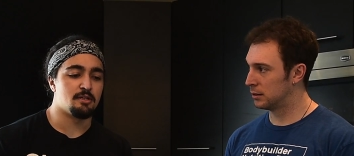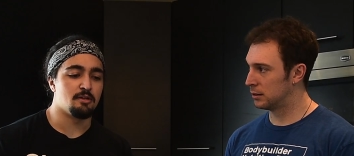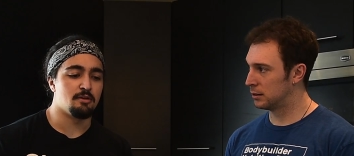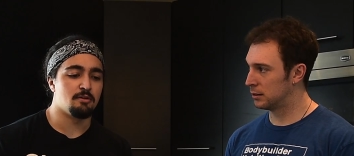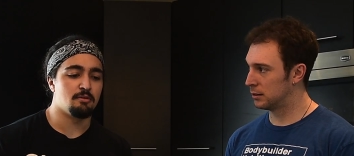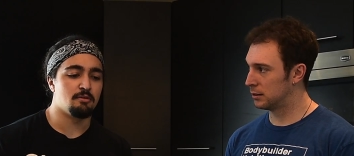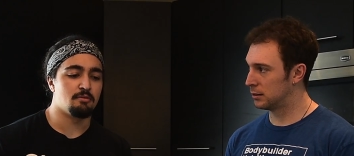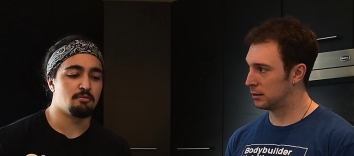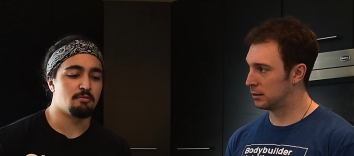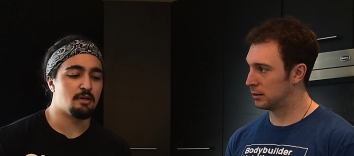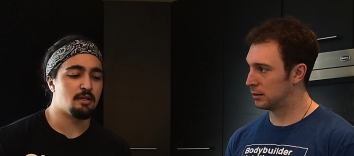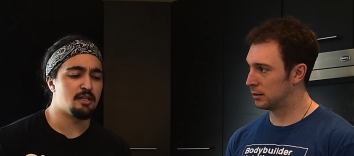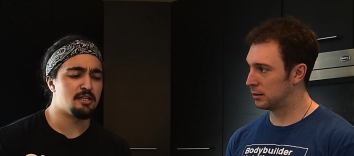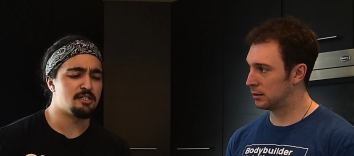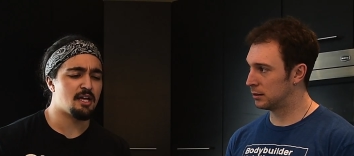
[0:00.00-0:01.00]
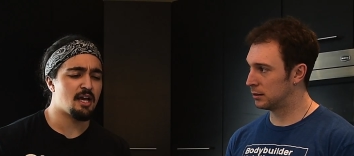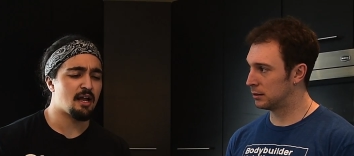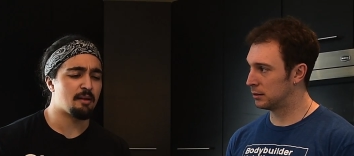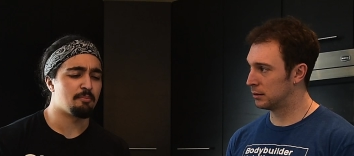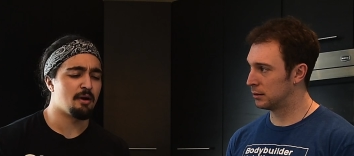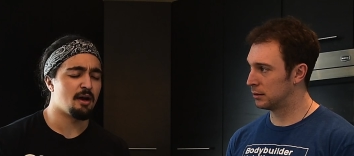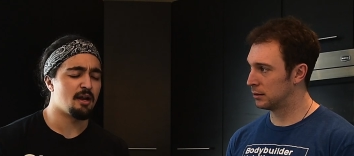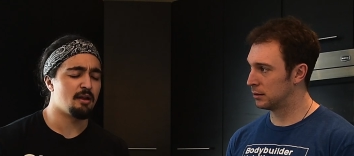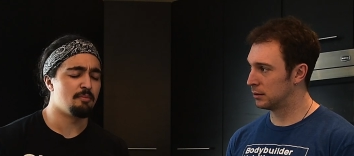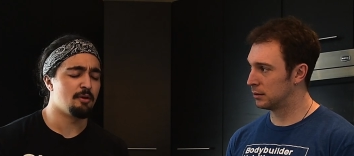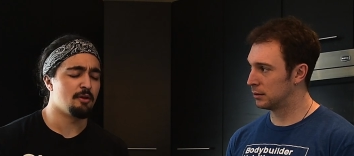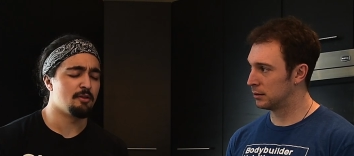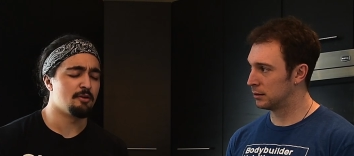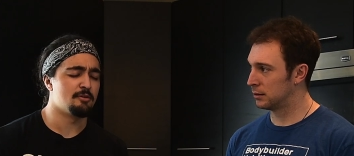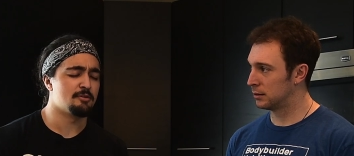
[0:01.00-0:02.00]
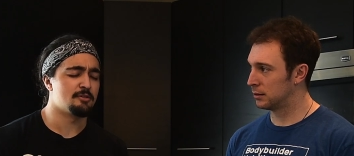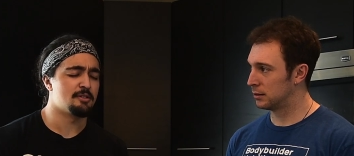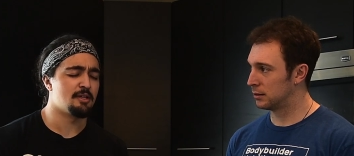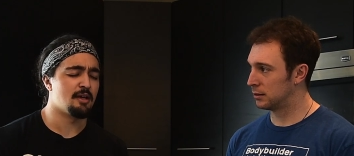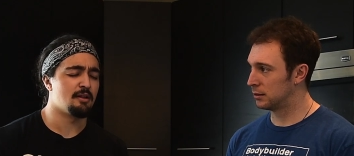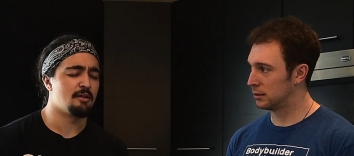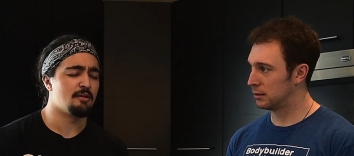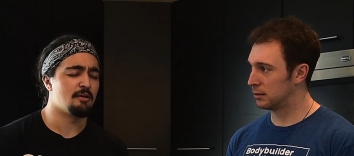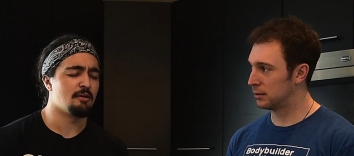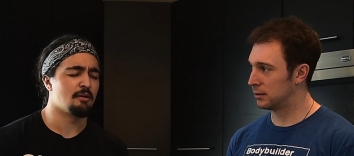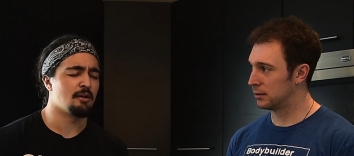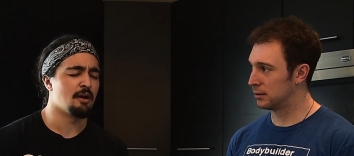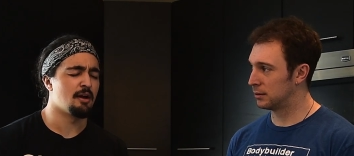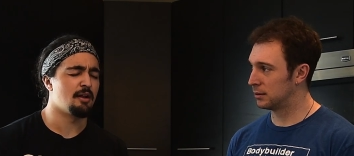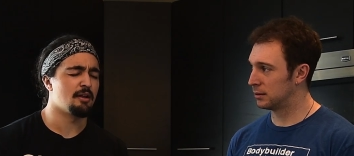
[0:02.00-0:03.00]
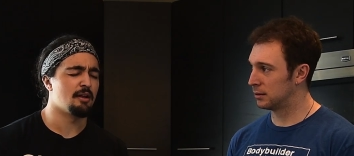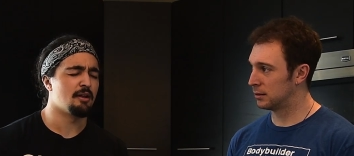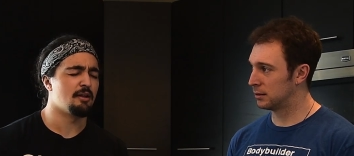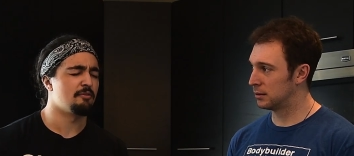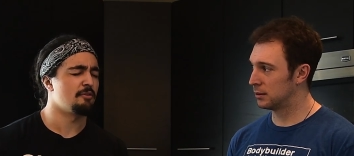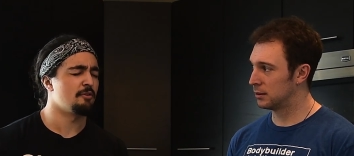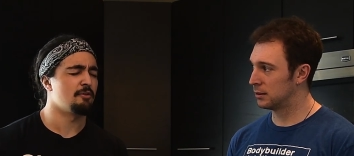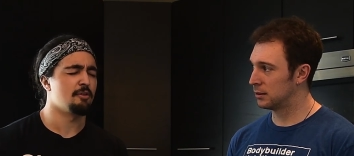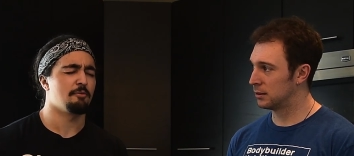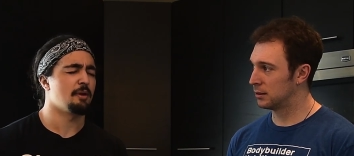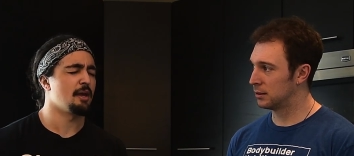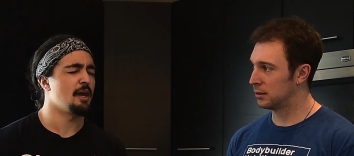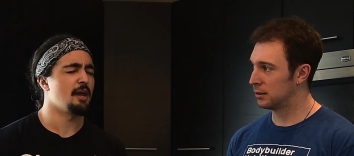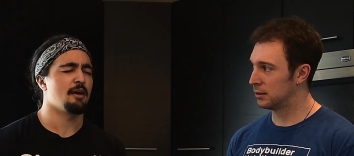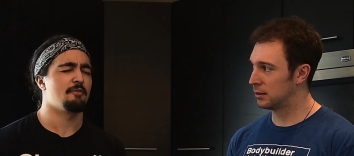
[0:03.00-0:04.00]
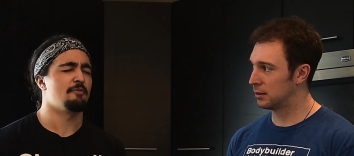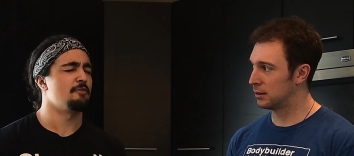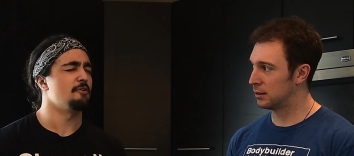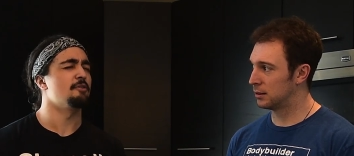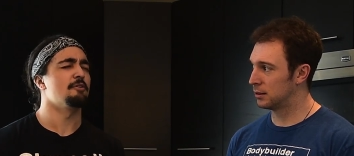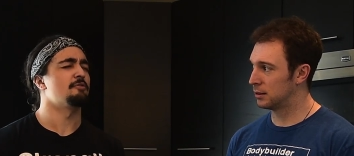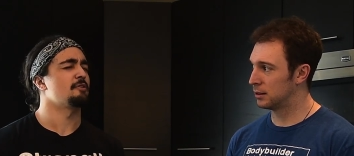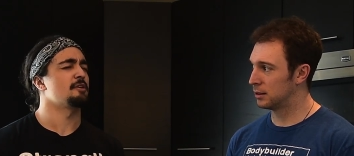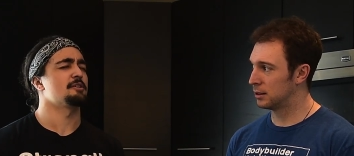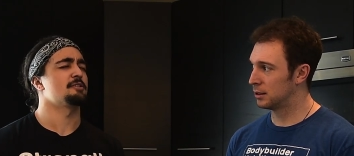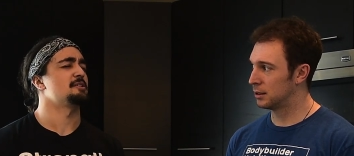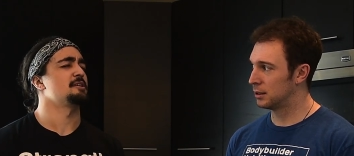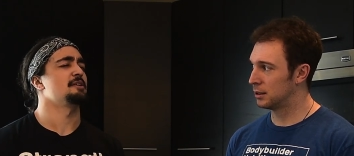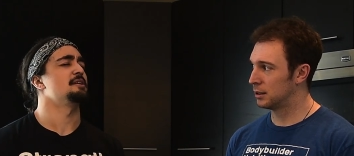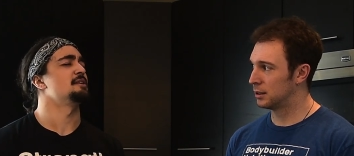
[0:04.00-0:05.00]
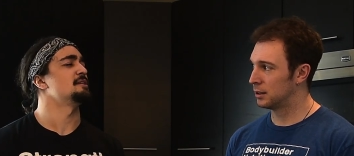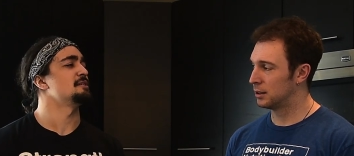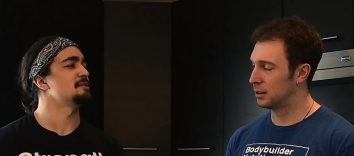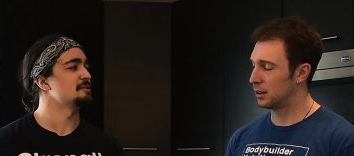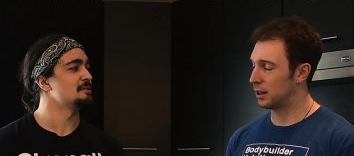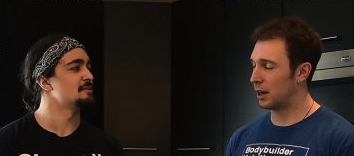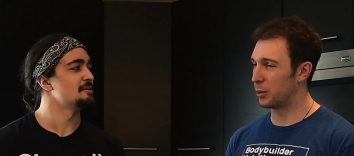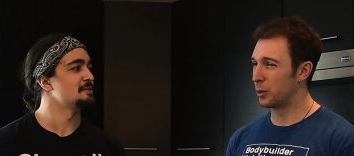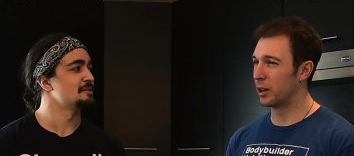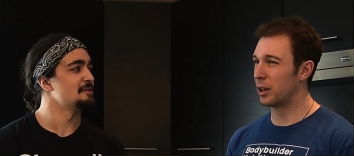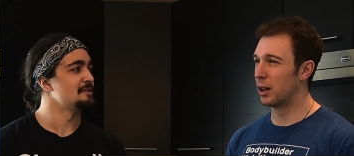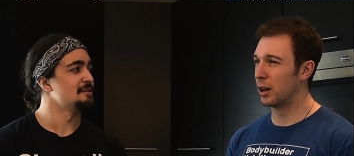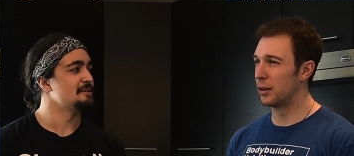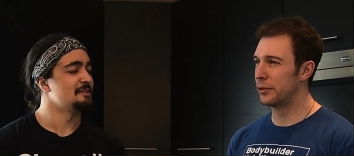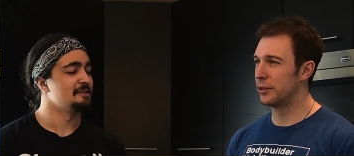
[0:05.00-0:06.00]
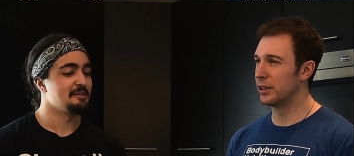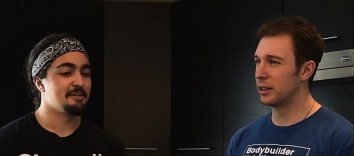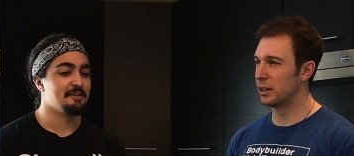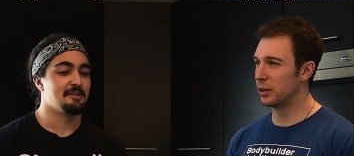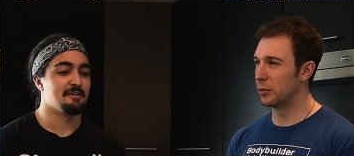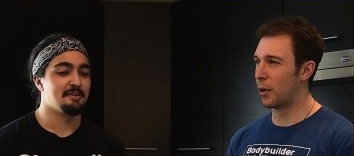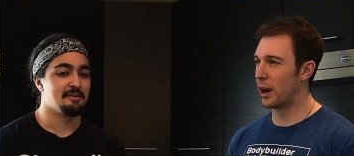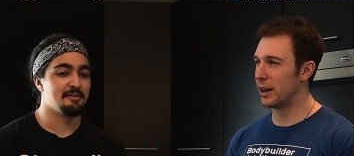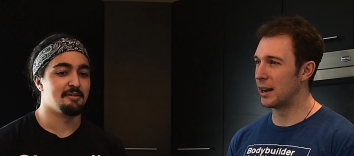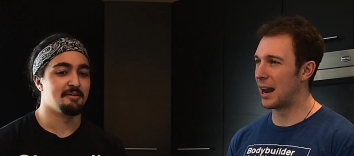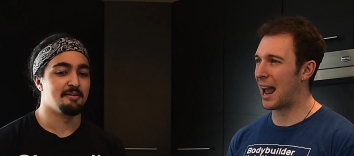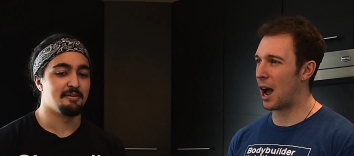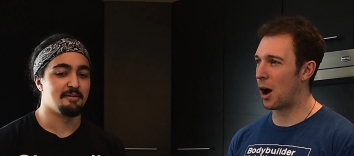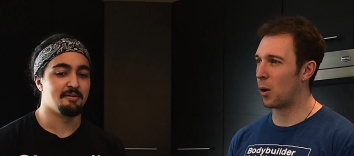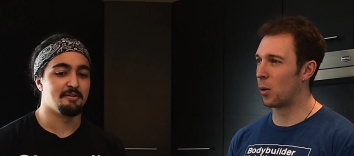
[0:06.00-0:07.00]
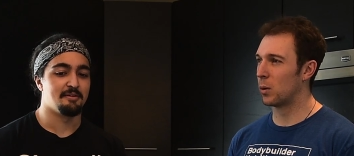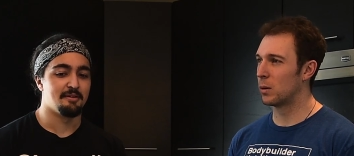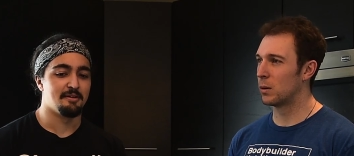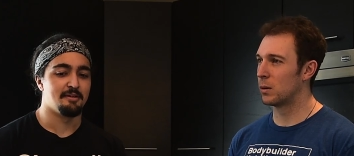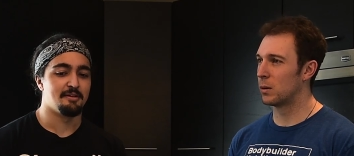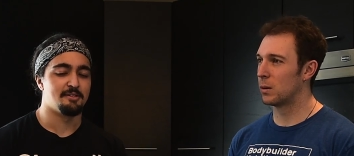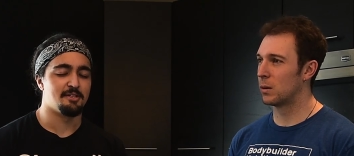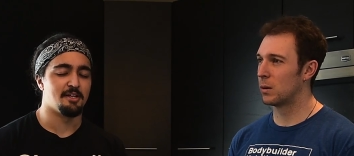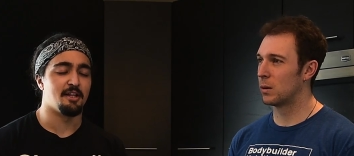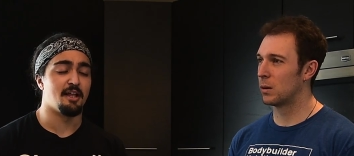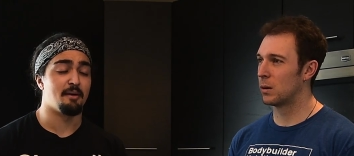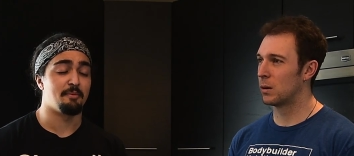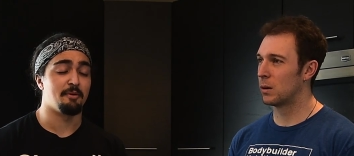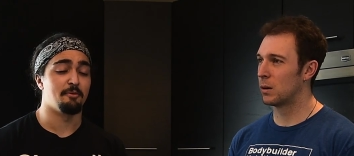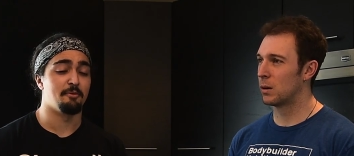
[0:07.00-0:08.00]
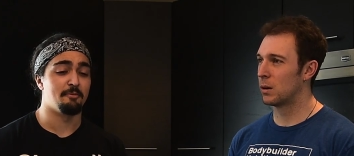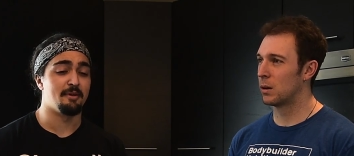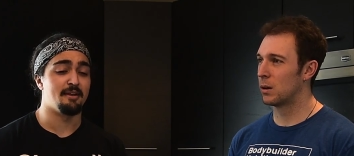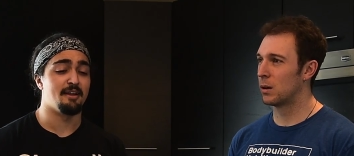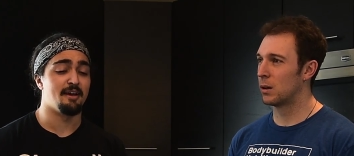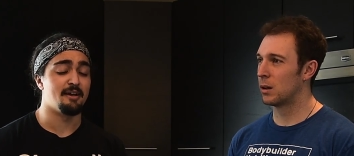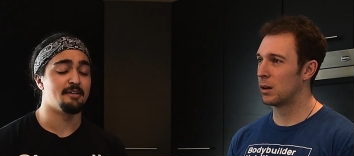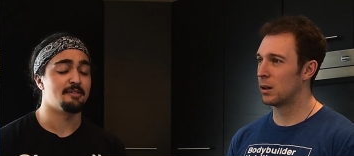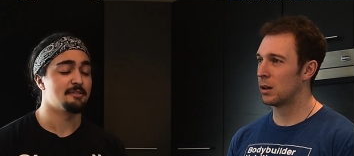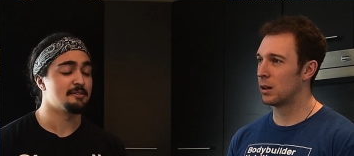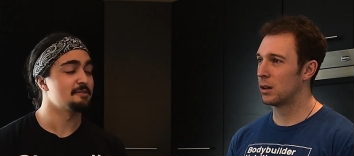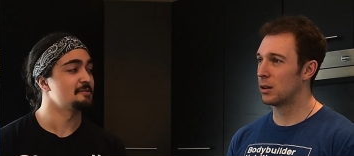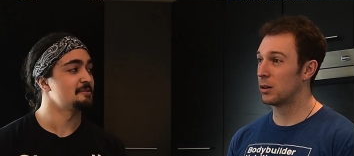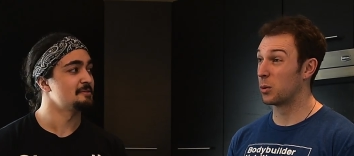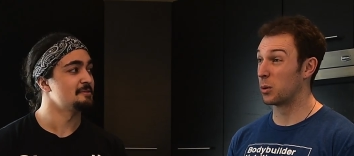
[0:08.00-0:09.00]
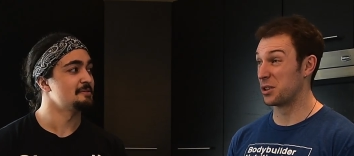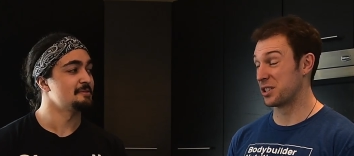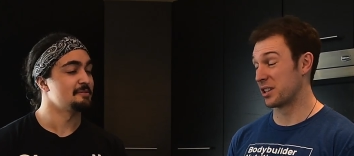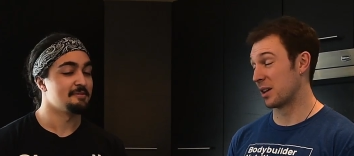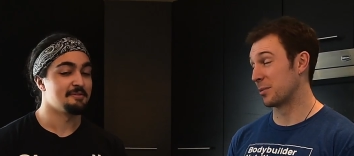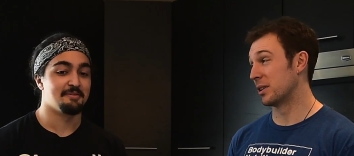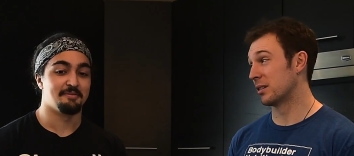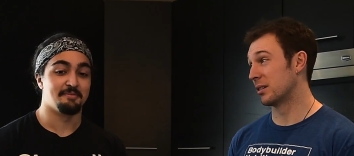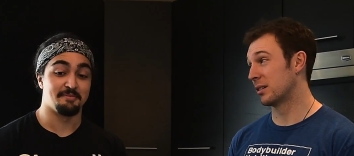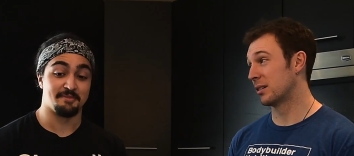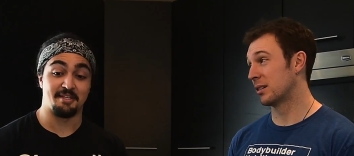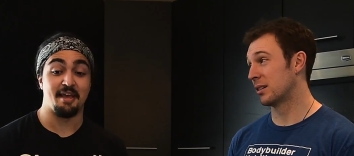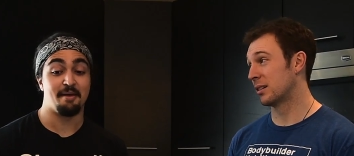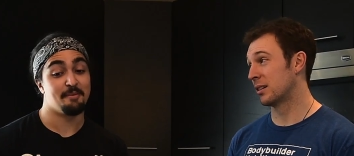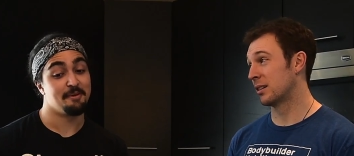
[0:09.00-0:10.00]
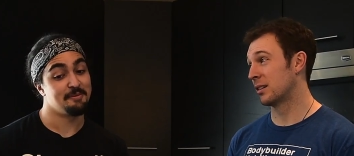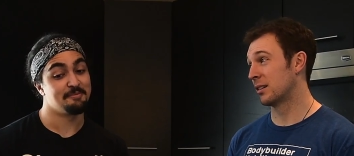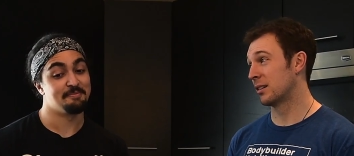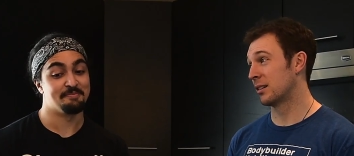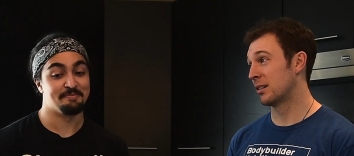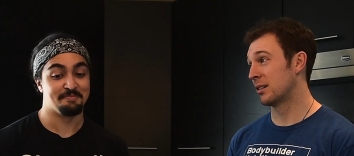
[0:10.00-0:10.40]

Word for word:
Speaker 1: 2 really jacked bodybuilders that are cutting, and if only we had food for us to eat. I
Speaker 2: would love to eat right now.
Speaker 1: Tilapia would be nice. Or salmon. Salmon.